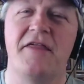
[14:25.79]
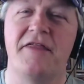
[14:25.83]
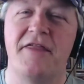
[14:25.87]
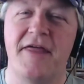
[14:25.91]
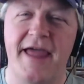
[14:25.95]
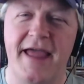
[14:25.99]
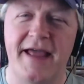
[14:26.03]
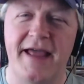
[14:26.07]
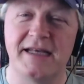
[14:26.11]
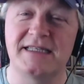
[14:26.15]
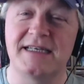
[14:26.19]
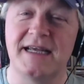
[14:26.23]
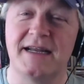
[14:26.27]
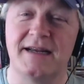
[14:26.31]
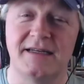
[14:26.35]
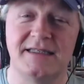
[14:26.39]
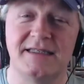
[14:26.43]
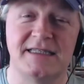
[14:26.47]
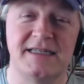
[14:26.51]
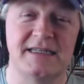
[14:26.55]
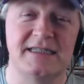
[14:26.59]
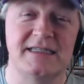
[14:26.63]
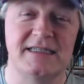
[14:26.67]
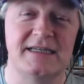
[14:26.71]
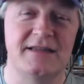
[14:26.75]
Thanks had a
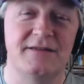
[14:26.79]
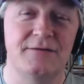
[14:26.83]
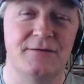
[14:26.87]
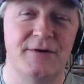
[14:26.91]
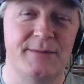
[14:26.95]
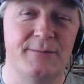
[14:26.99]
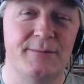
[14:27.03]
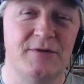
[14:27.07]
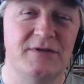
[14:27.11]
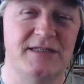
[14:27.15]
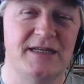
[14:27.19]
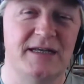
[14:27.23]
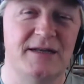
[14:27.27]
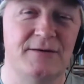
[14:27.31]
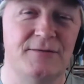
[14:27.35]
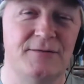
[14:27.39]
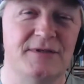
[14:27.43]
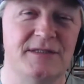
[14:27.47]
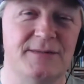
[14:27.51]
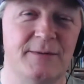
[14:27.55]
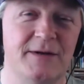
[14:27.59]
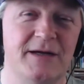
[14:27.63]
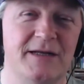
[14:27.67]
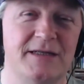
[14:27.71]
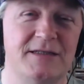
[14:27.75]
63%
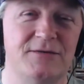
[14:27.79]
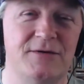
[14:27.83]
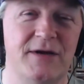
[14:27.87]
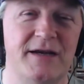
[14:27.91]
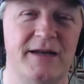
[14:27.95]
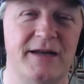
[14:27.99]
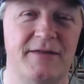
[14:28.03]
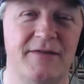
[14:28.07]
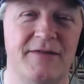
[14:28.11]
response rate,